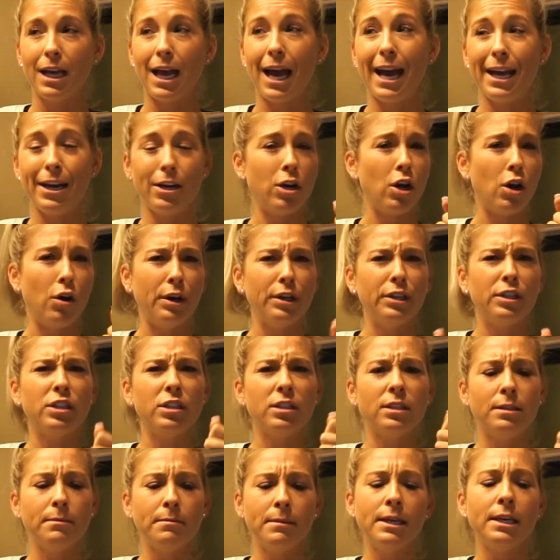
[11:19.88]
I don't know. It
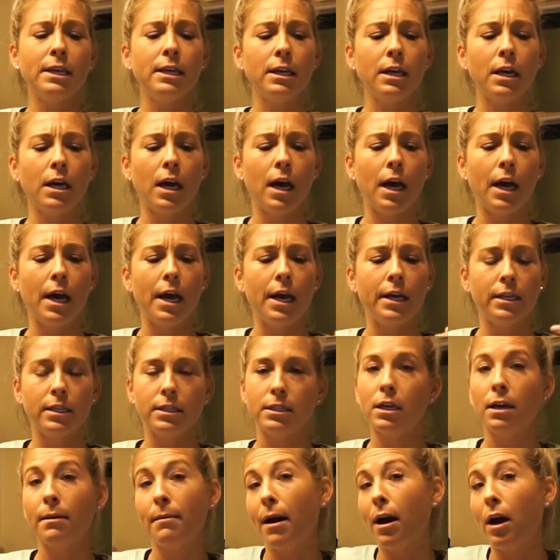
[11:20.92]
just, to me, it
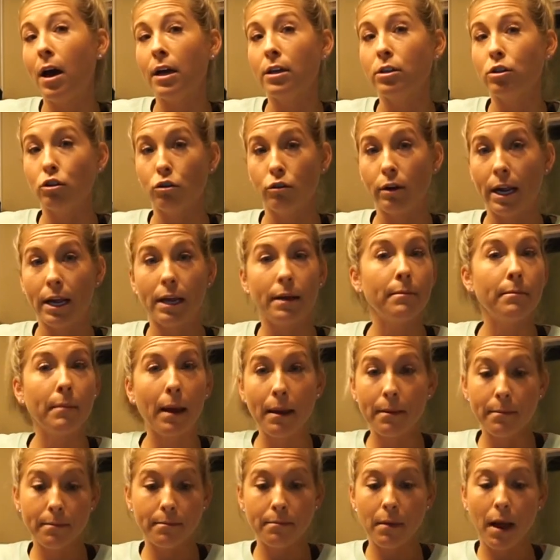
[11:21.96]
doesn't come out as great. I
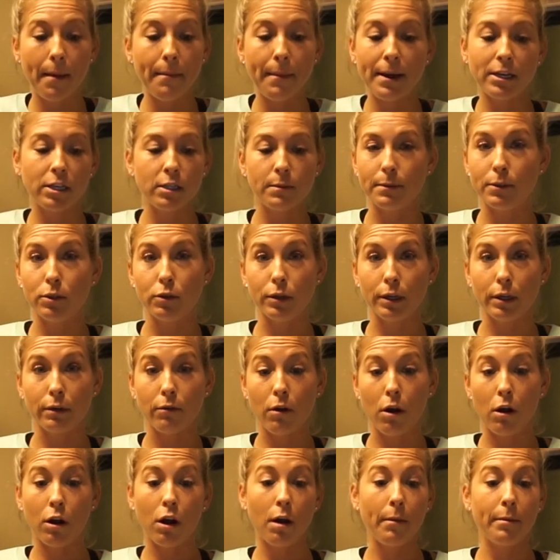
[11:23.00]
might just be doing it
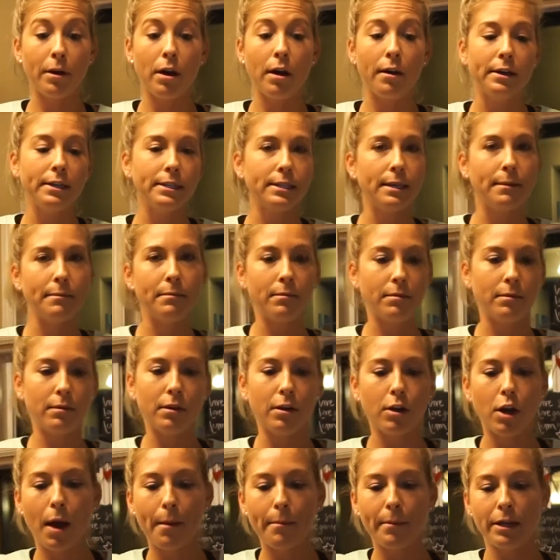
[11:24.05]
wrong, I'll be honest. I'm
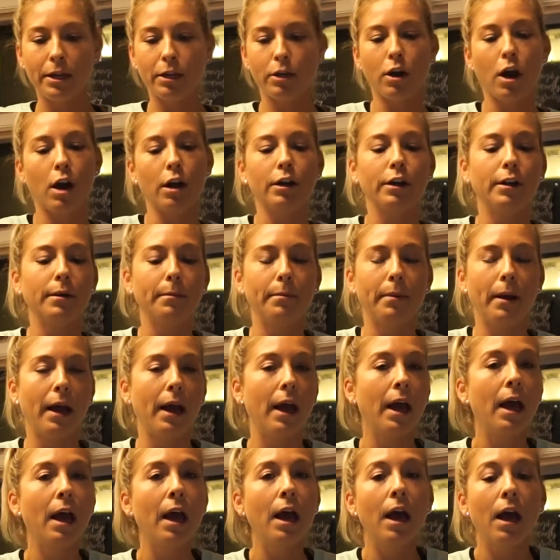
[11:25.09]
not Betty Crocker, but
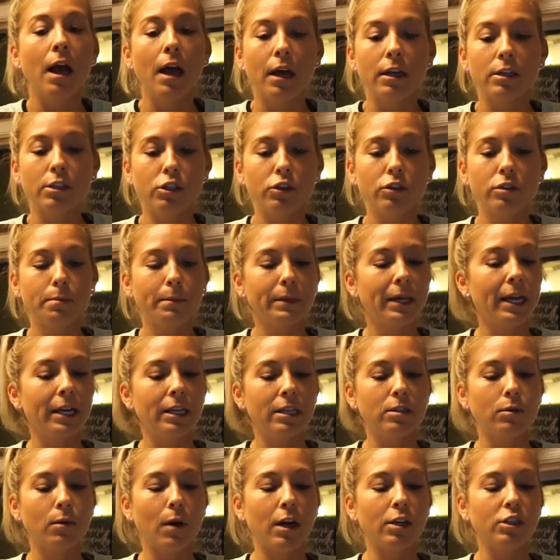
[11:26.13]
2
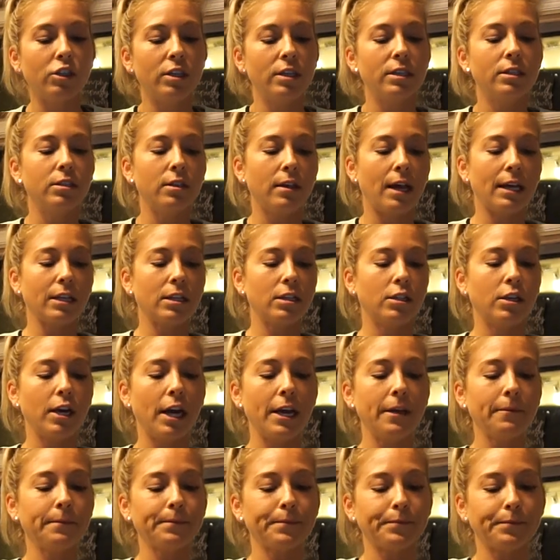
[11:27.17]
spaghetti squashes, so that's
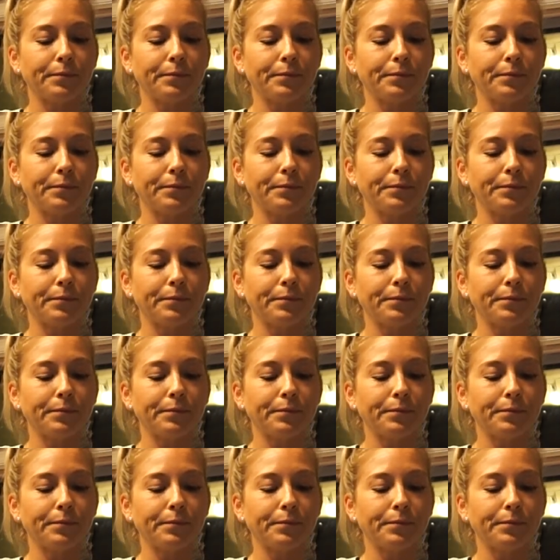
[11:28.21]
great.